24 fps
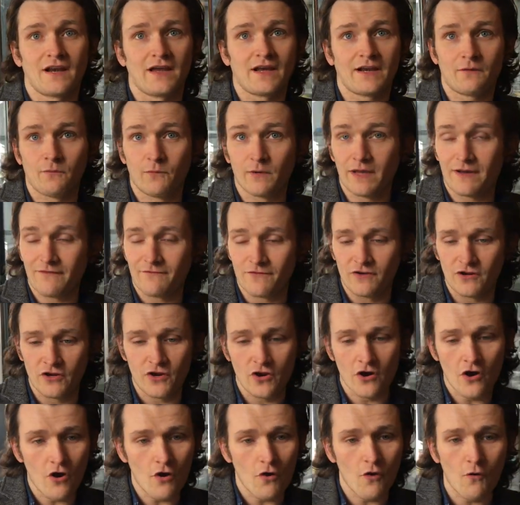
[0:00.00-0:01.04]
Like, we have
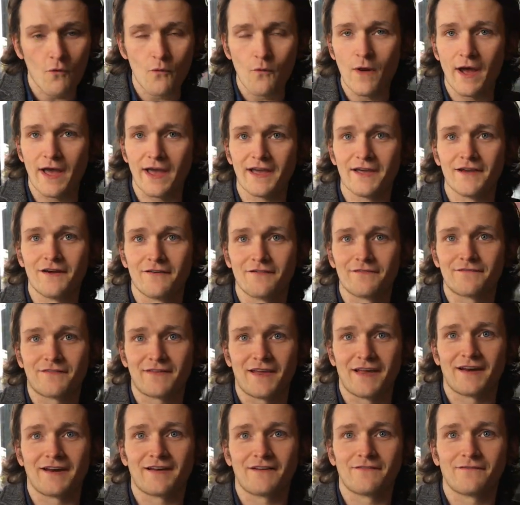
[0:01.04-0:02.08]
no way of
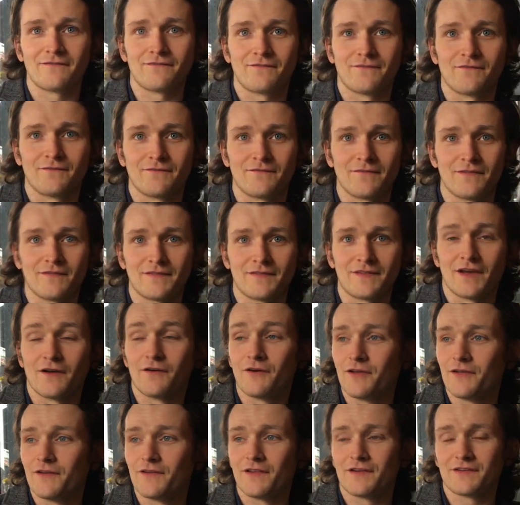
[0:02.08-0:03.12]
getting. The
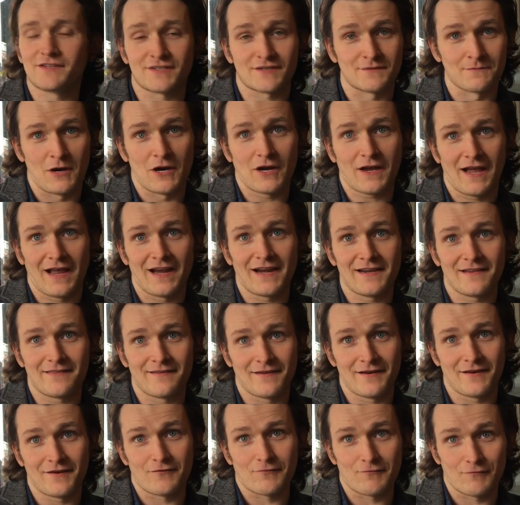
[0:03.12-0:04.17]
only Smock Alley
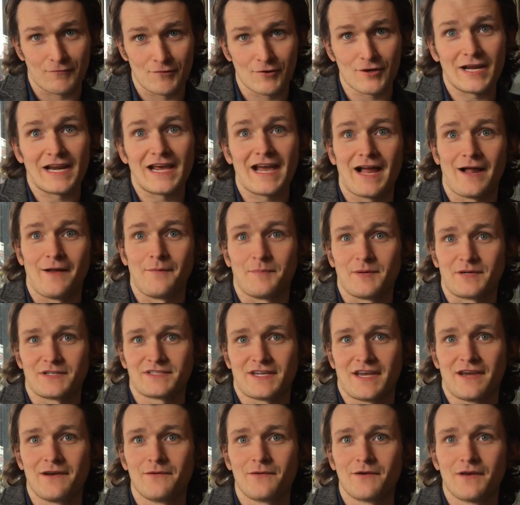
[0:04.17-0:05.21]
Theatre really helped us
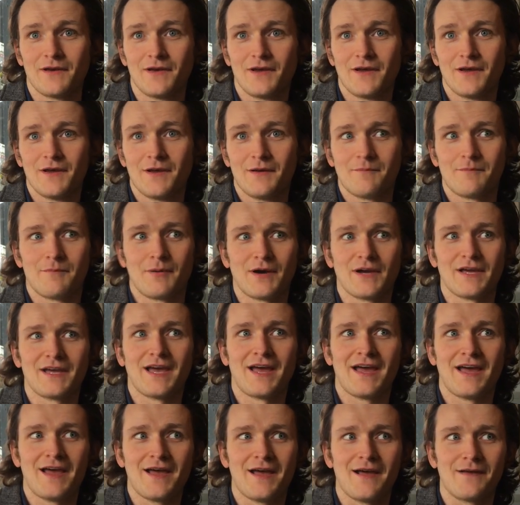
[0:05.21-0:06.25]
out
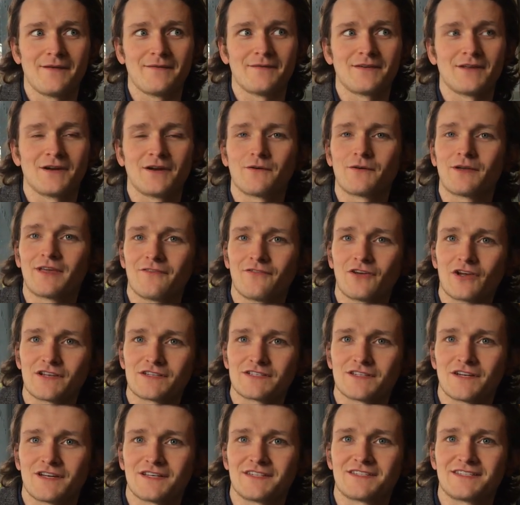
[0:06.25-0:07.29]
by, you know, giving
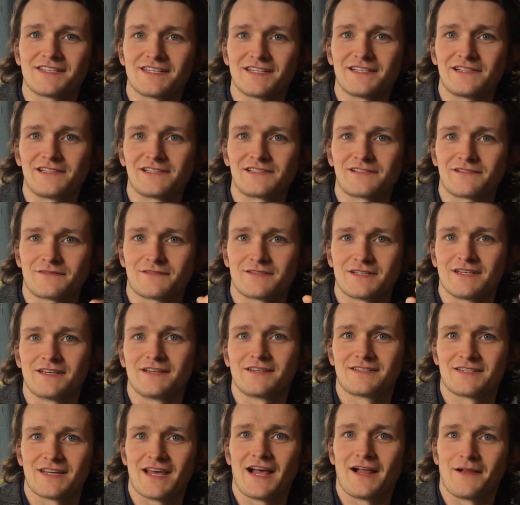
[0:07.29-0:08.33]
us nice deals to
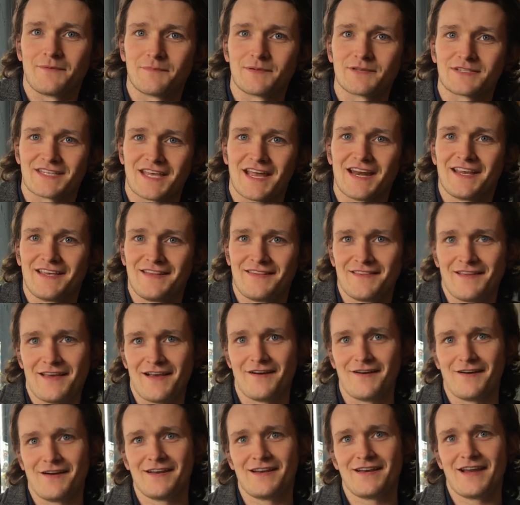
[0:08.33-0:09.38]
help us get in
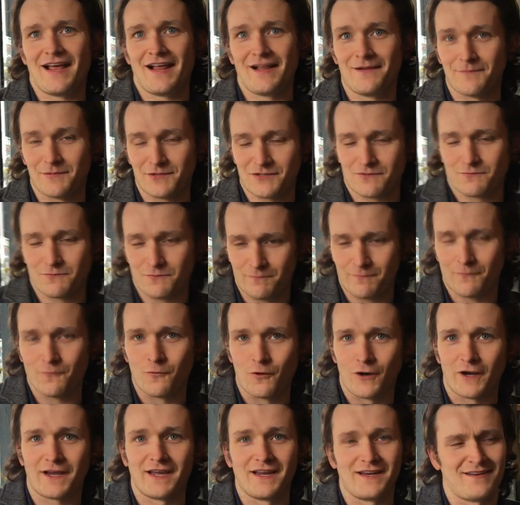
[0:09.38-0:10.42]
there and help us
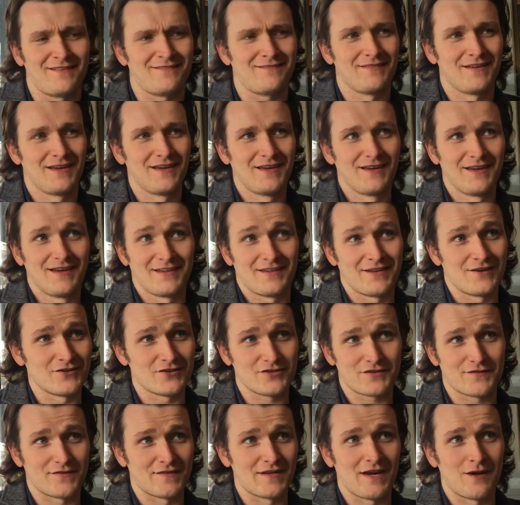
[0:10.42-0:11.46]
work it. And they're
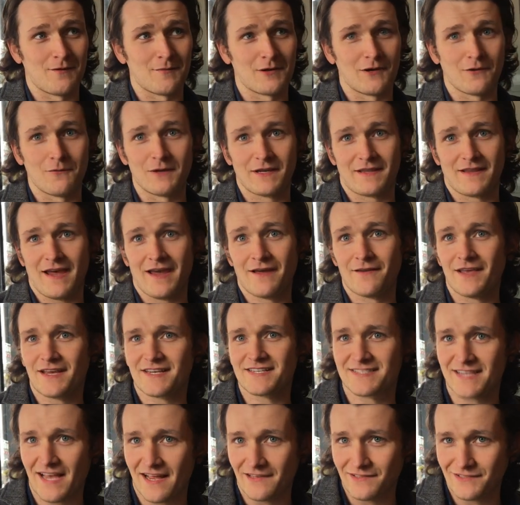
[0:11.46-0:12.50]
just phenomenal with how they
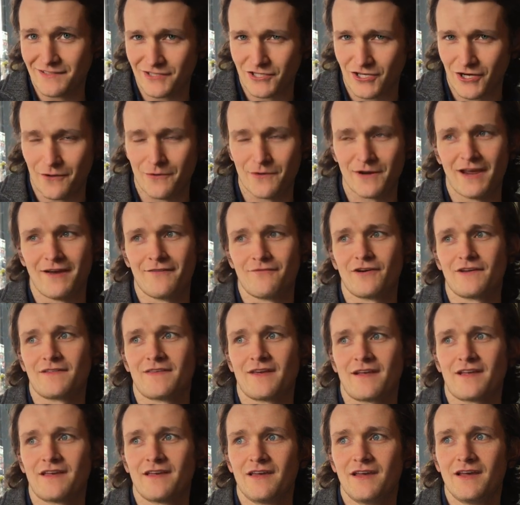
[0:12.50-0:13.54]
sell the show and
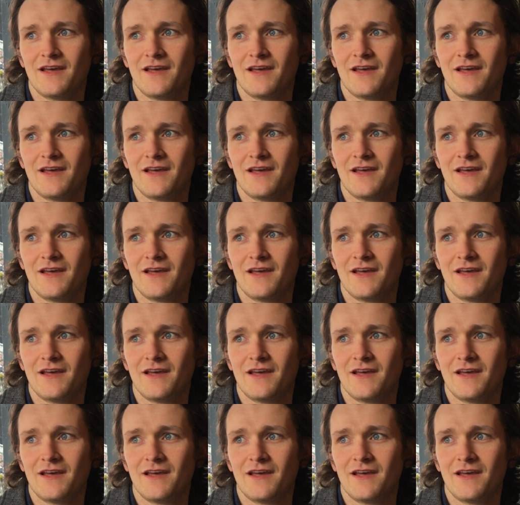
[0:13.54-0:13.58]
everything.